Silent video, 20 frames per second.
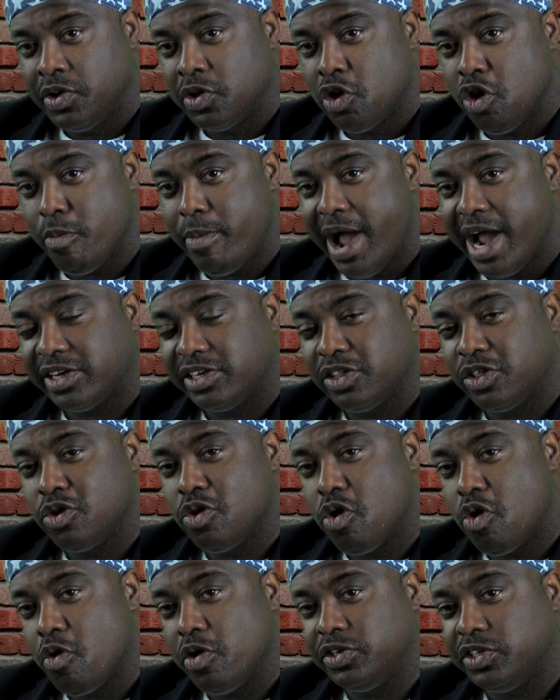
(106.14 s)
go back to the
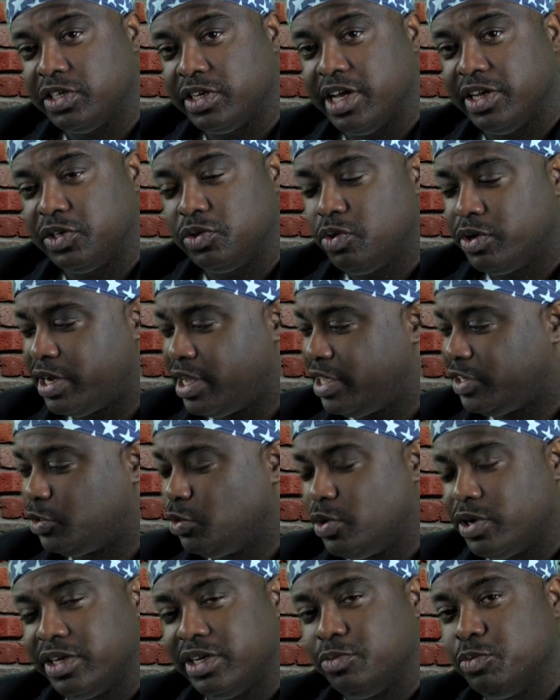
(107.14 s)
origin, that doing
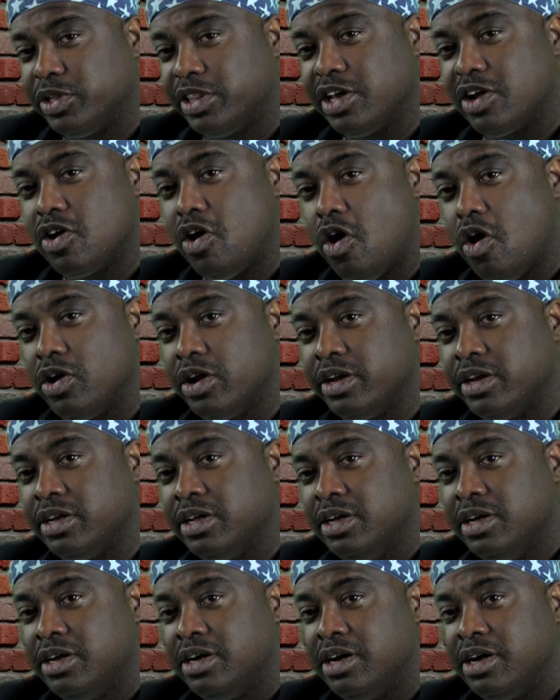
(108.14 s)
what they call an
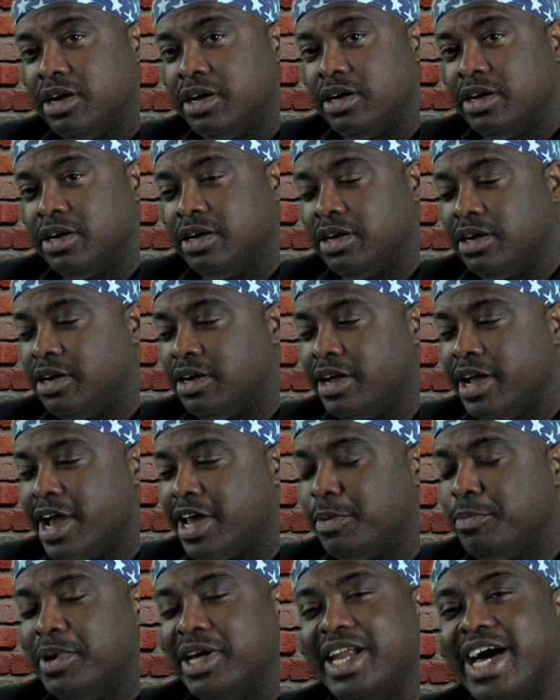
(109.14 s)

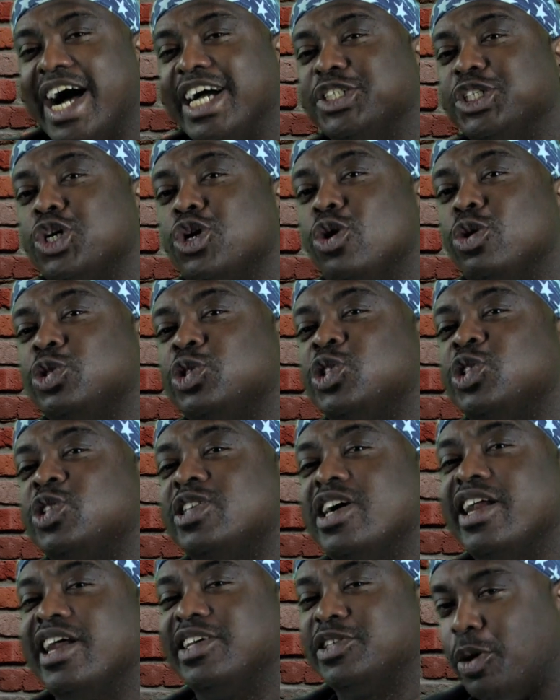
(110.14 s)
etymological
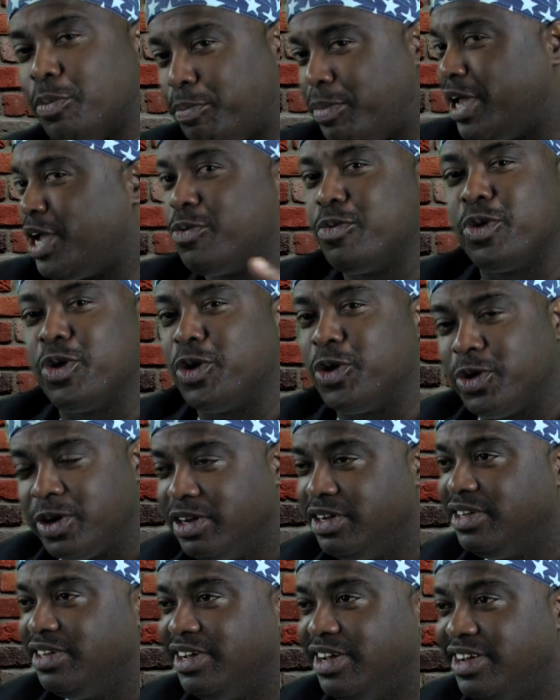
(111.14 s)
study. That's a big word,
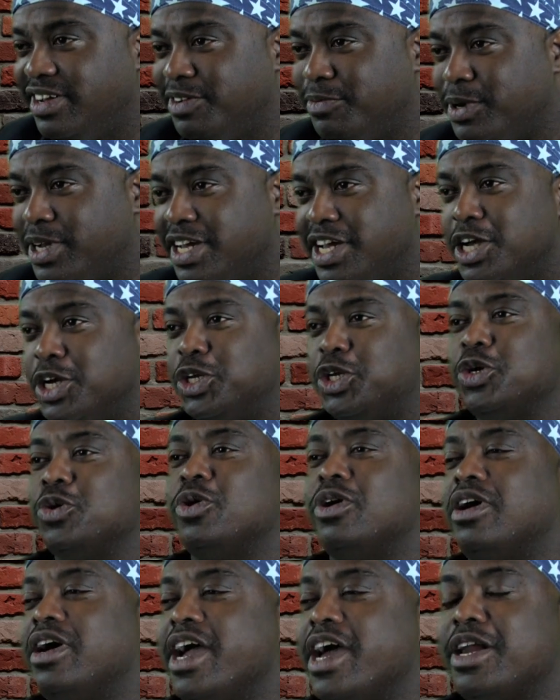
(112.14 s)
but
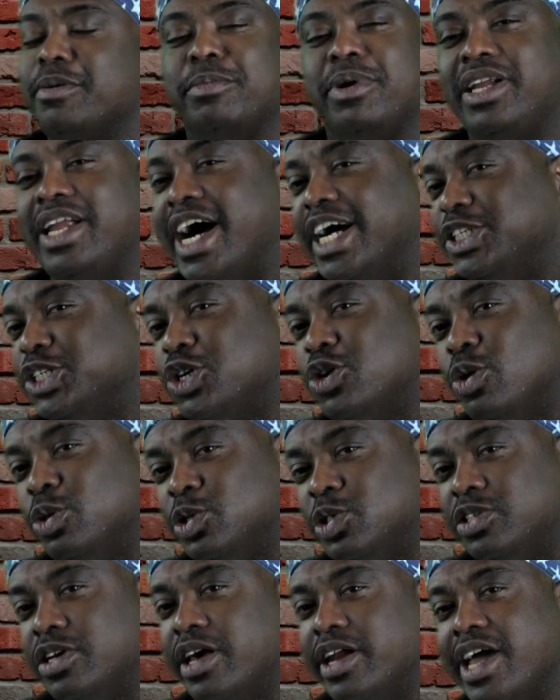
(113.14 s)
do an etymological
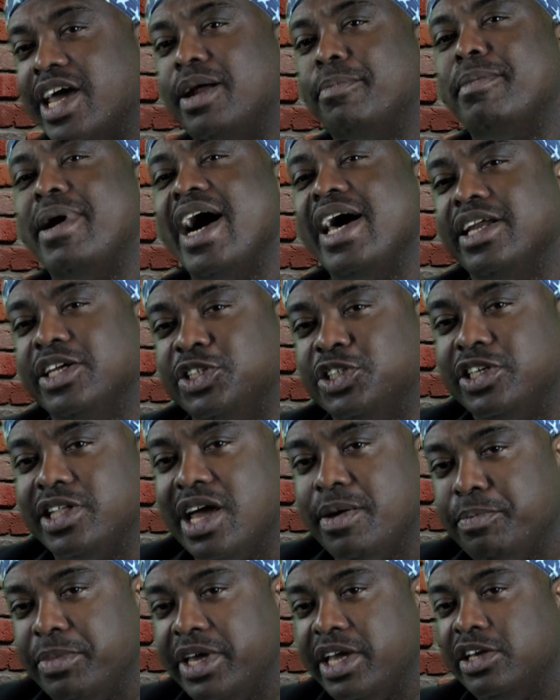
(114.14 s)
study. Etymology,
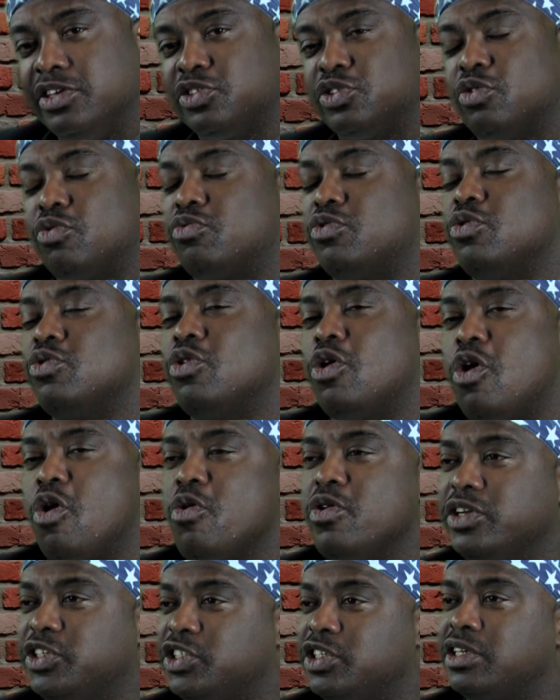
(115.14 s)
that means the root
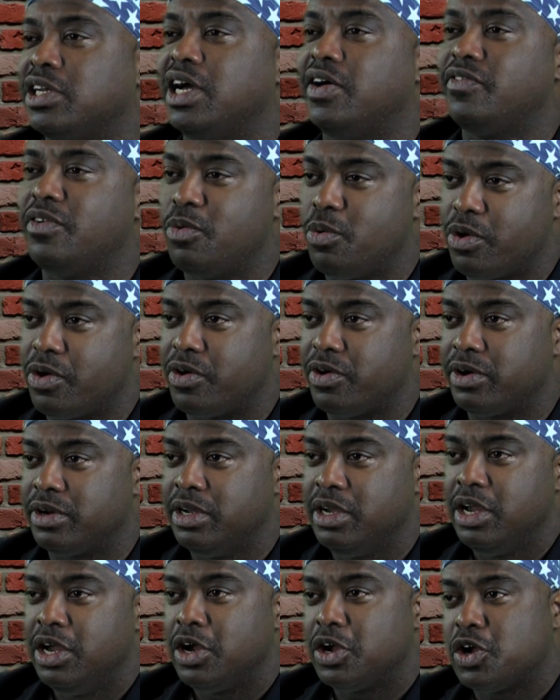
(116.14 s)
origin of a word.
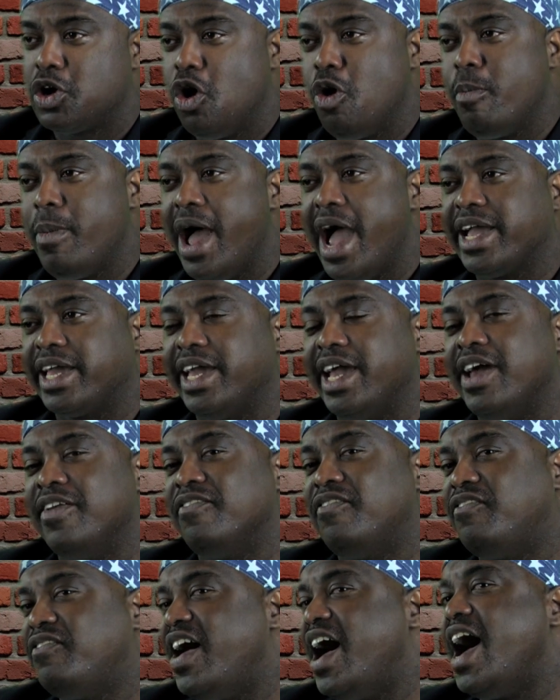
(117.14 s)
Go back
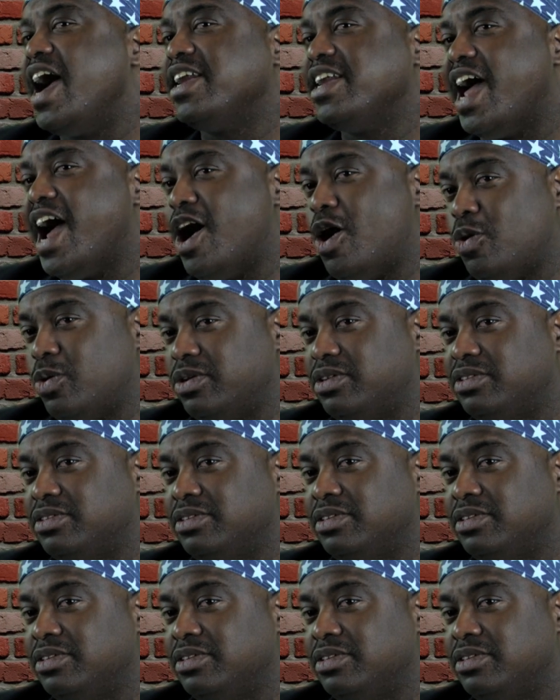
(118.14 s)
and find out,